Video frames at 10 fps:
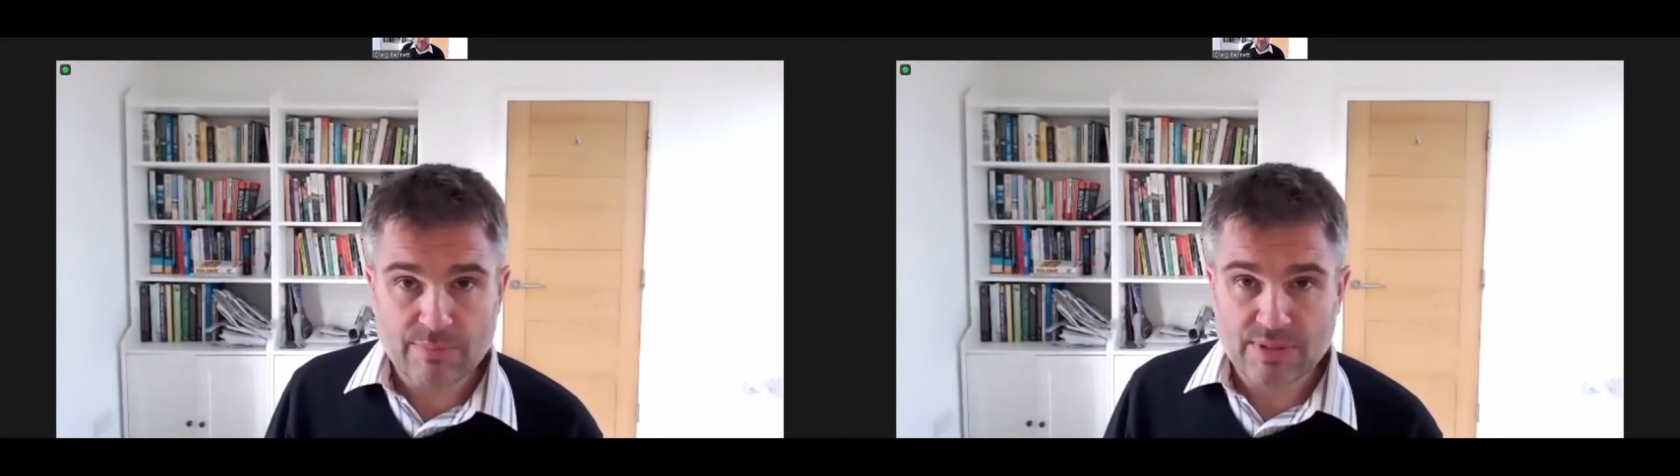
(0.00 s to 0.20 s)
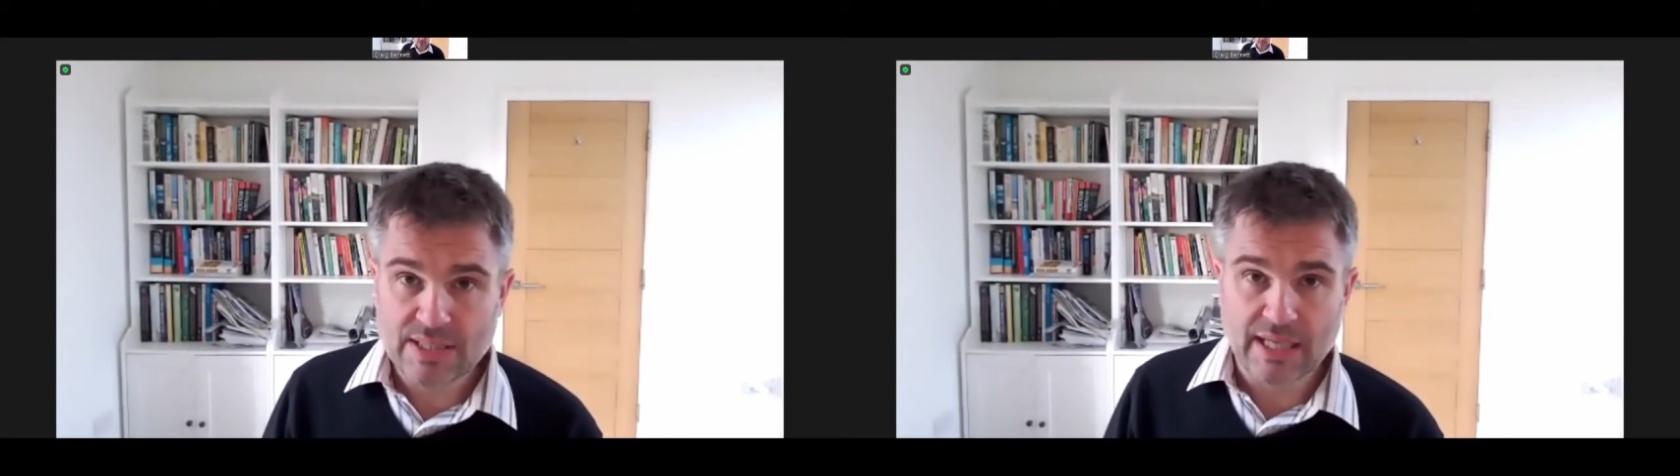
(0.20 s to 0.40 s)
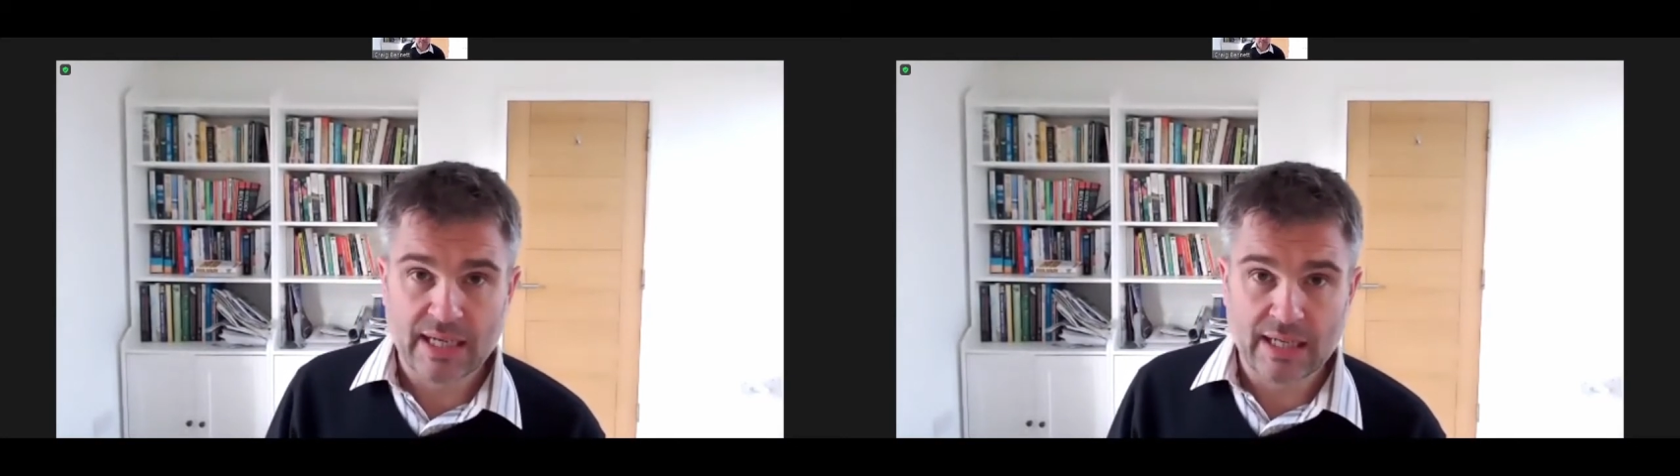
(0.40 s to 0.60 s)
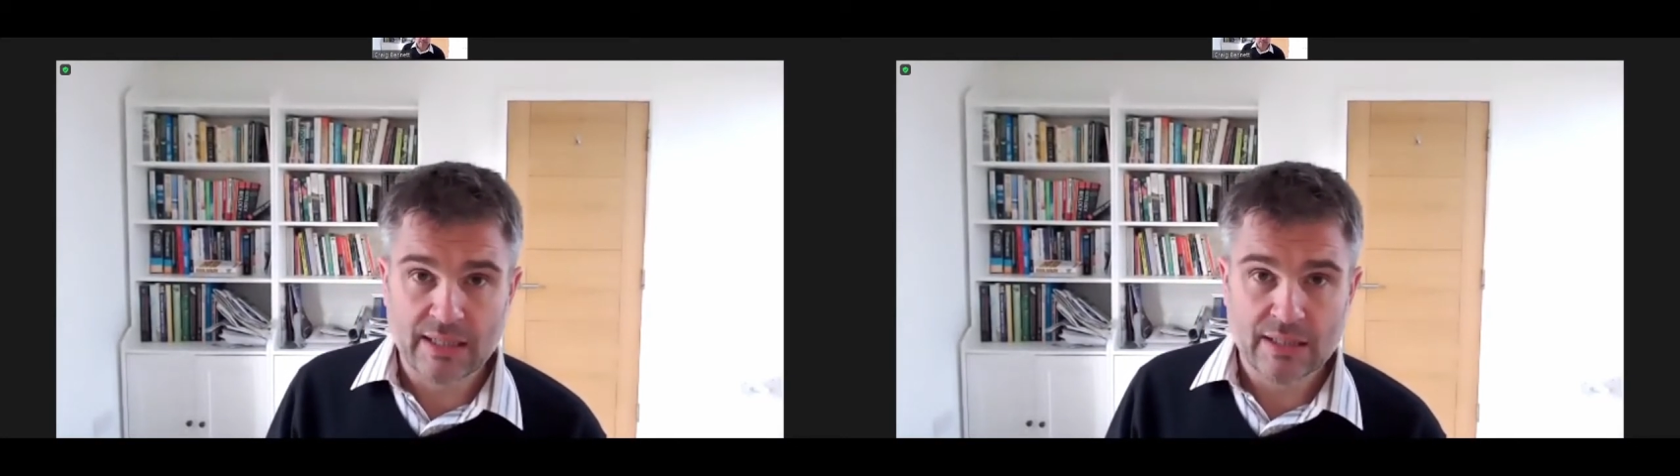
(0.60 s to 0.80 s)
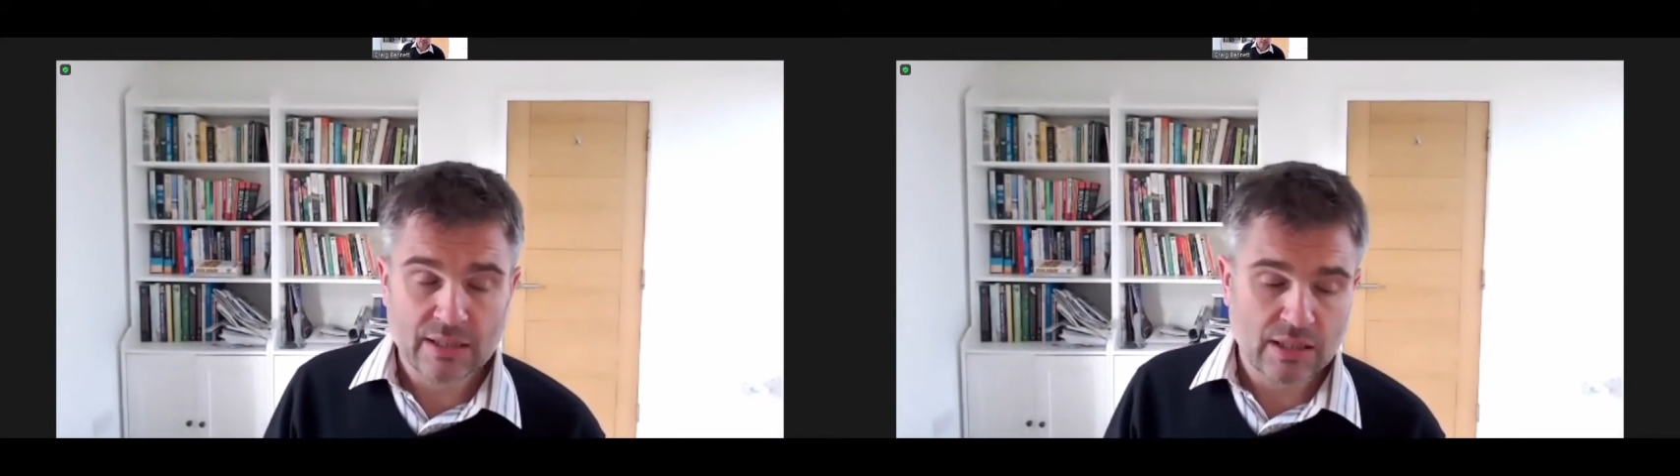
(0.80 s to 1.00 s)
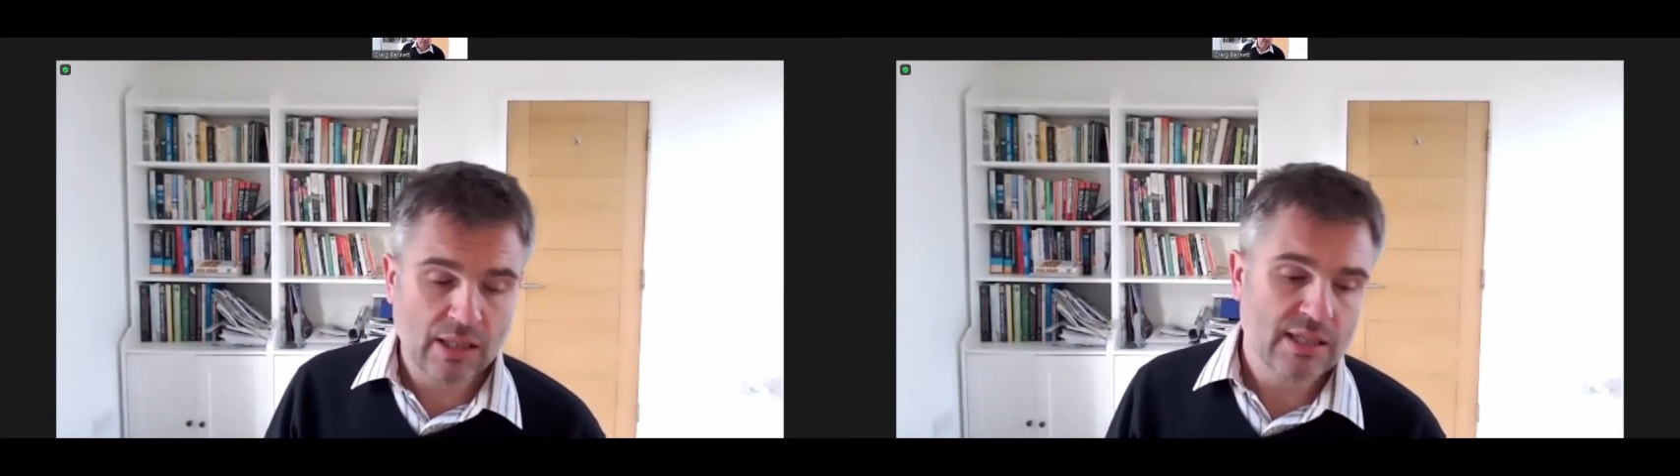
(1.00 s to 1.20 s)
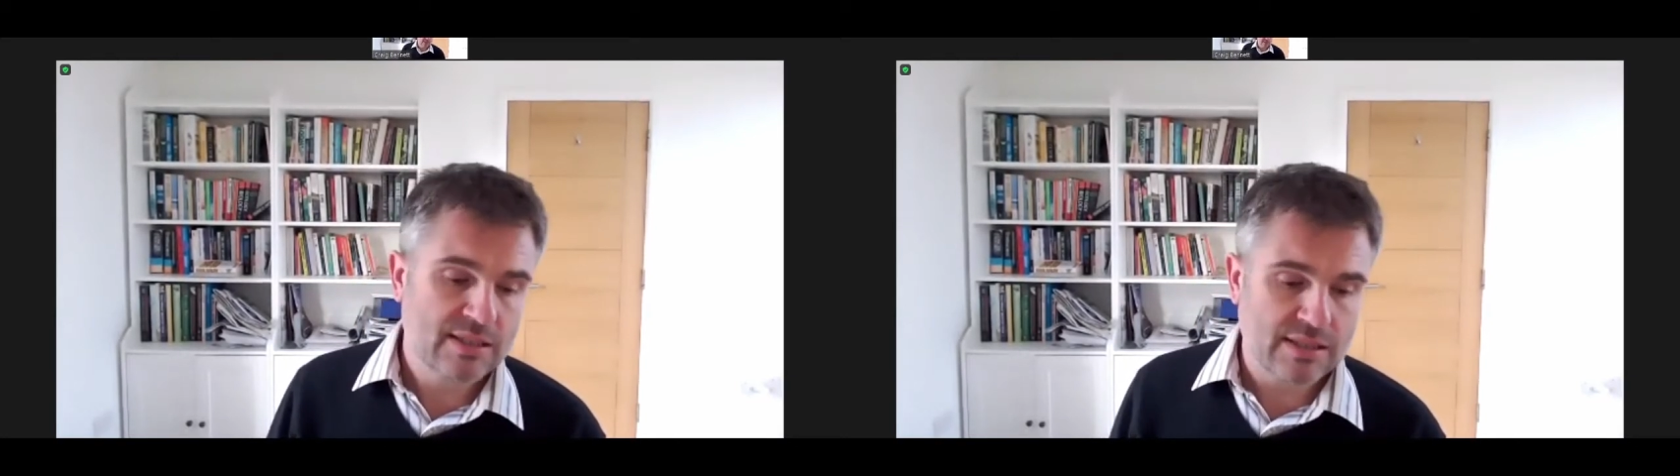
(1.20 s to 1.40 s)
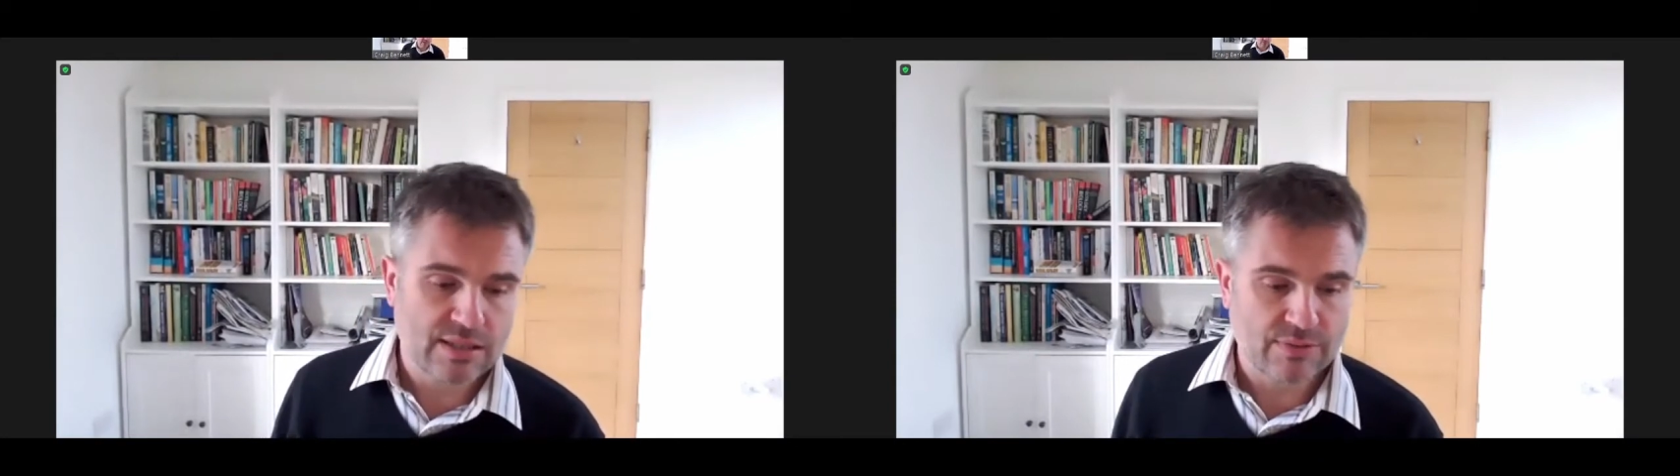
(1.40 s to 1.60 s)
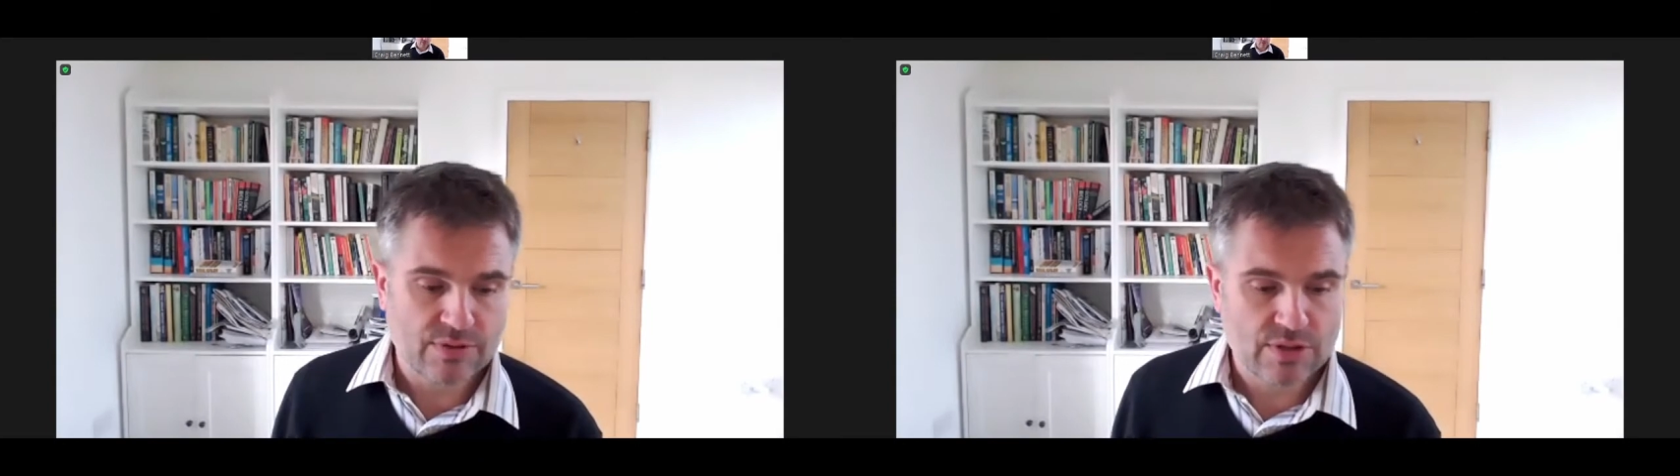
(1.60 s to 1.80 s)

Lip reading: particular classes